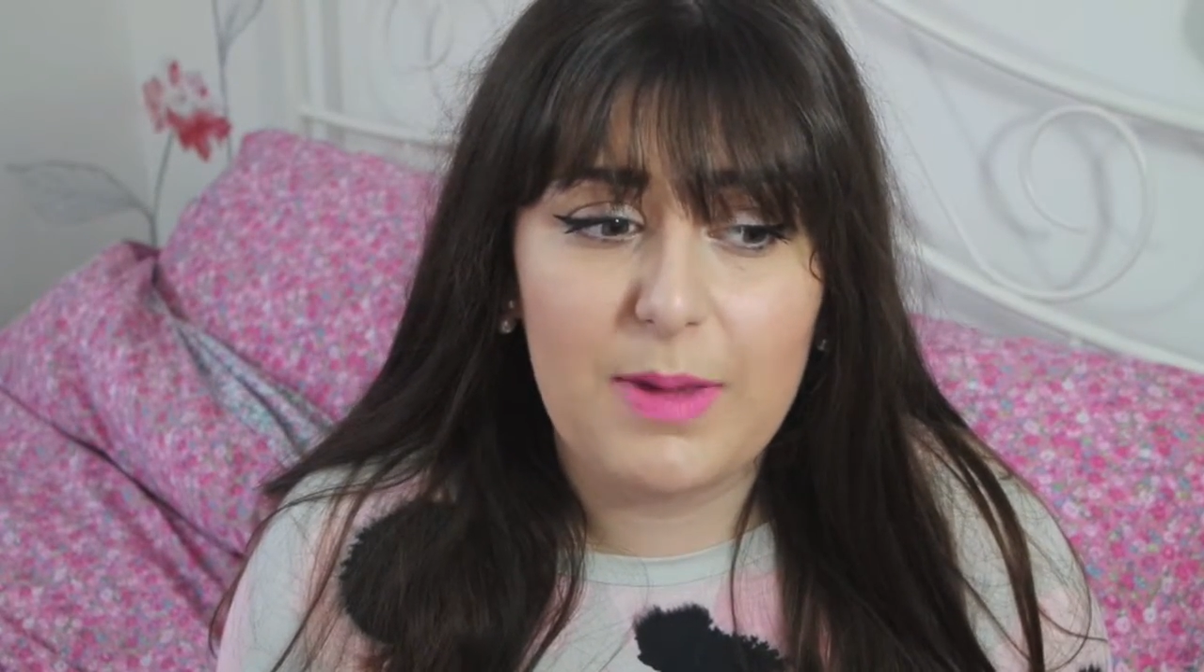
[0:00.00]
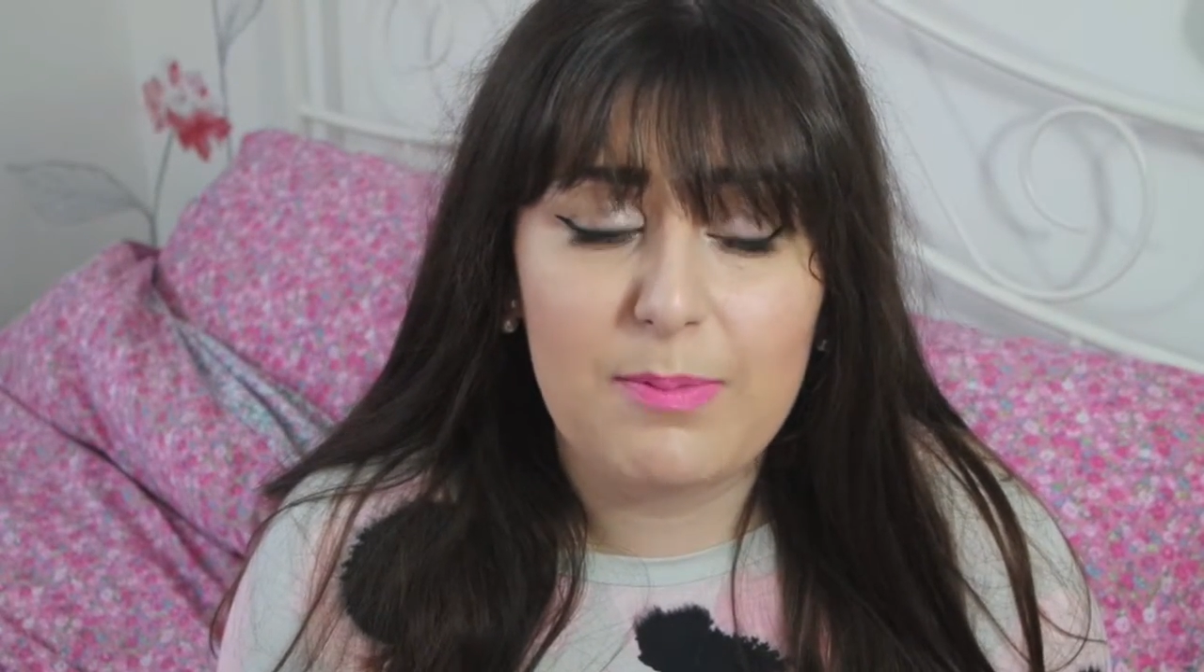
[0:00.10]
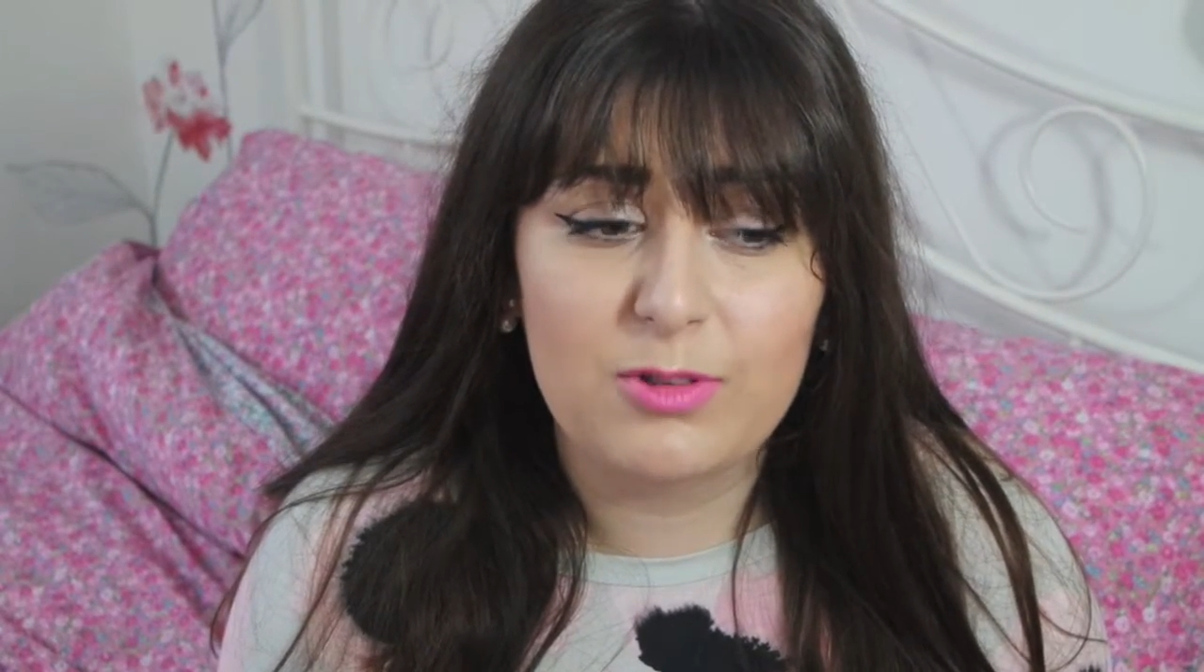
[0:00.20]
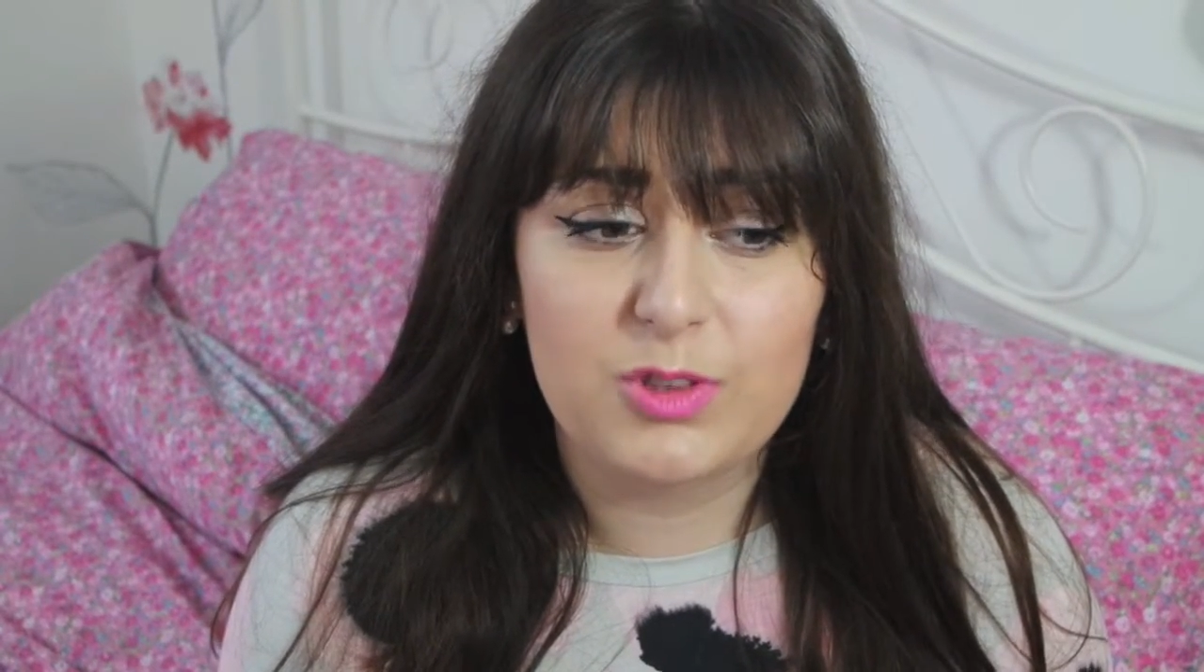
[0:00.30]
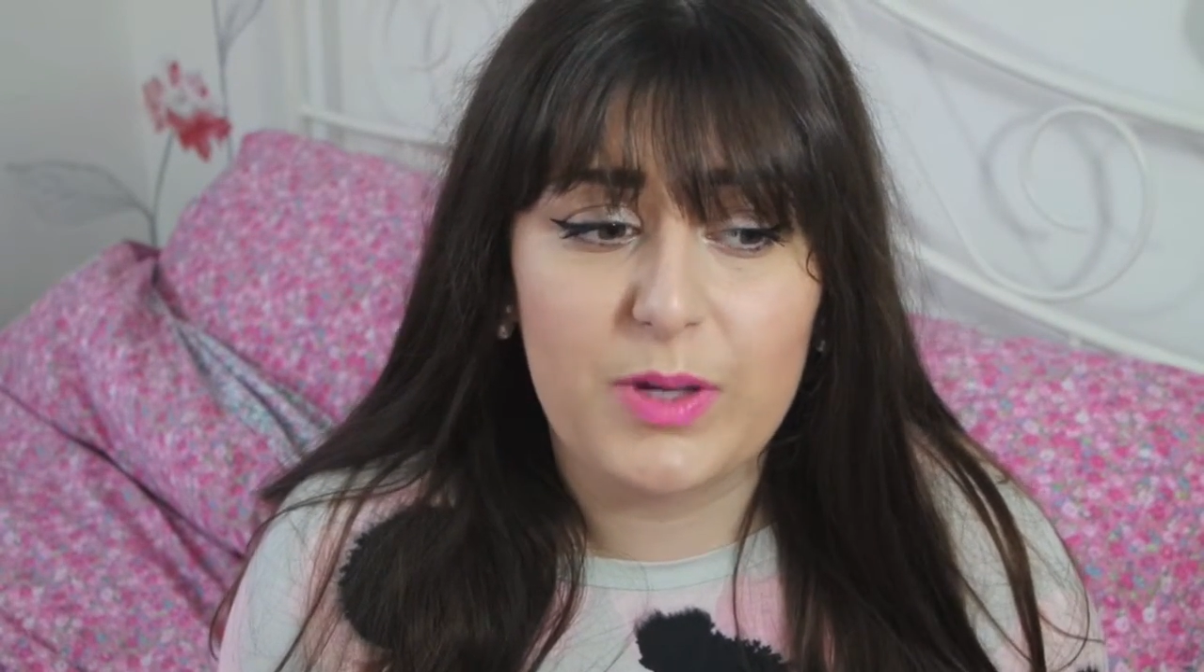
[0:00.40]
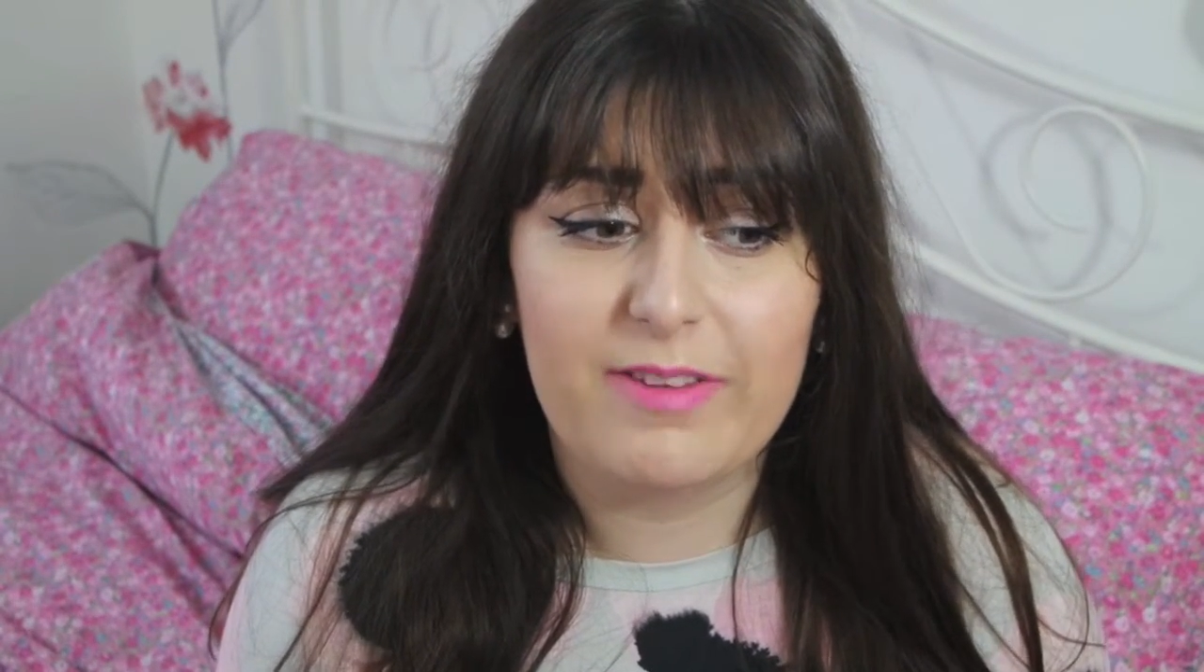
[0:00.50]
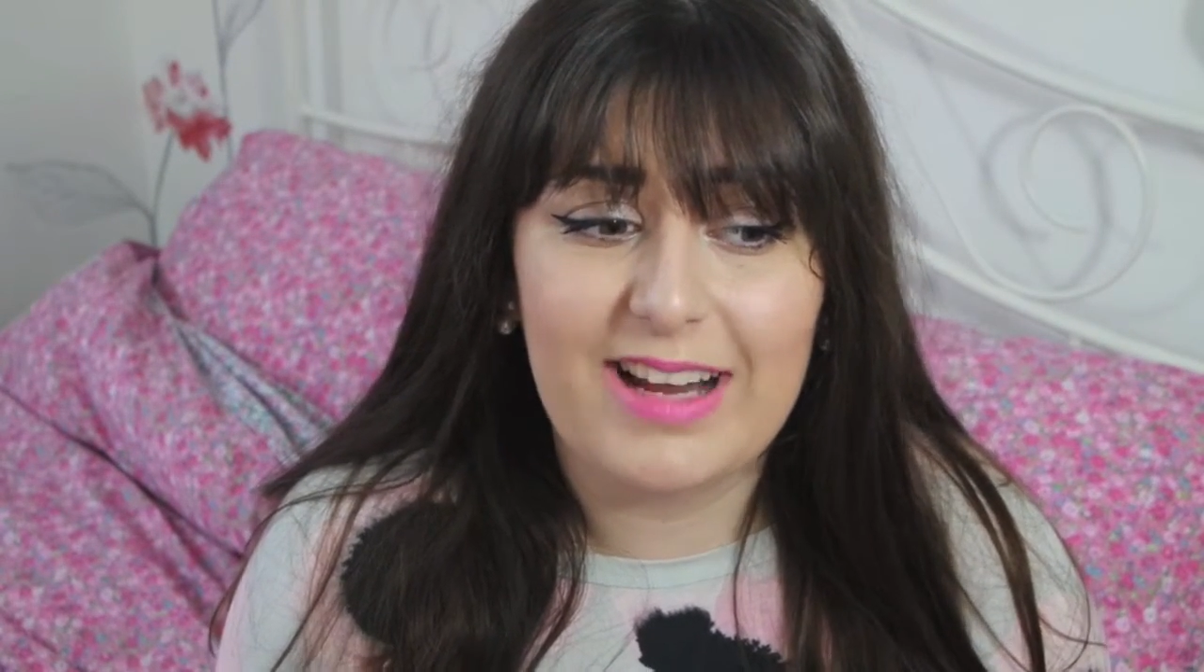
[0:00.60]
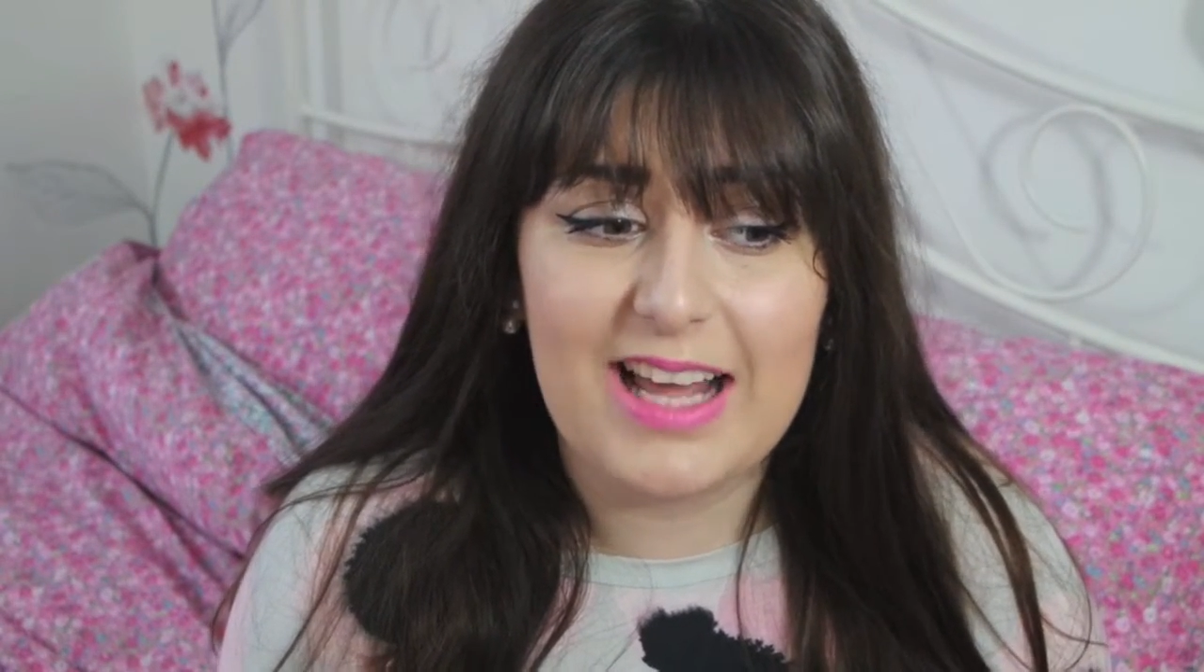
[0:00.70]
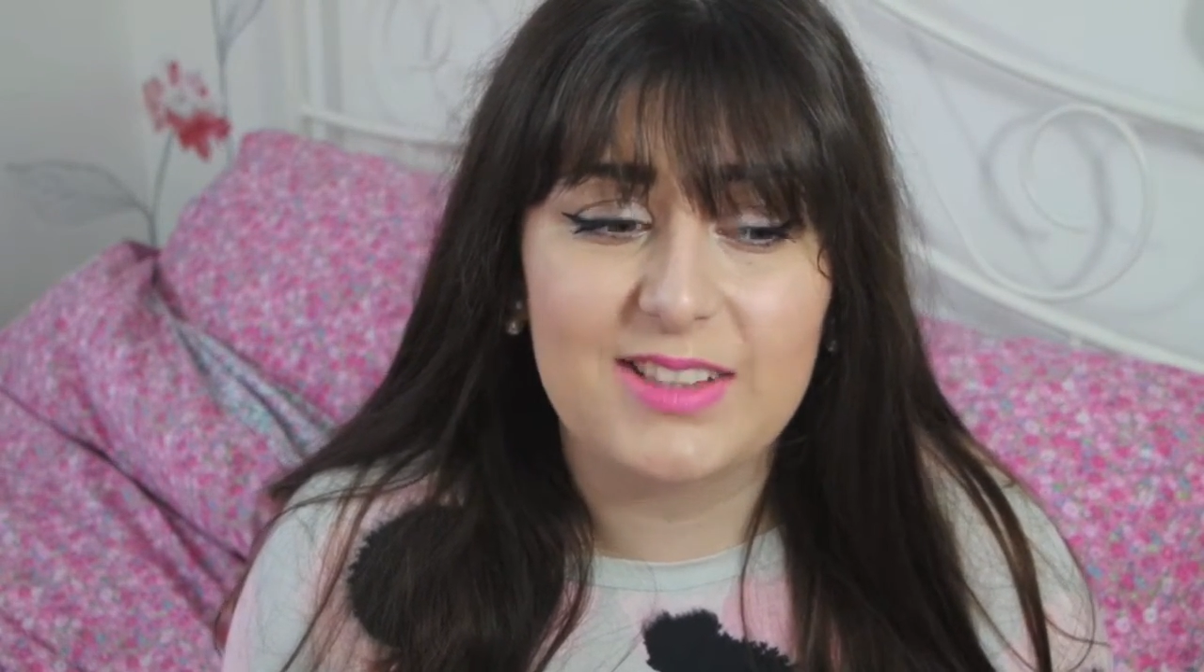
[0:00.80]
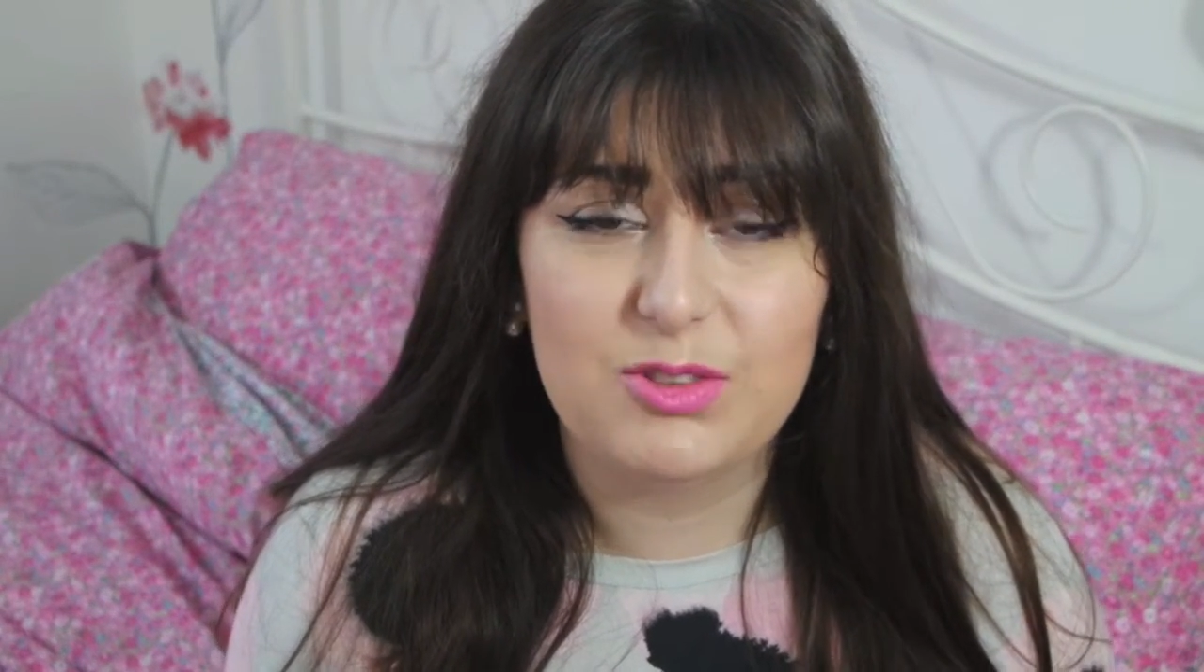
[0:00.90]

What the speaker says: people on Twitter are getting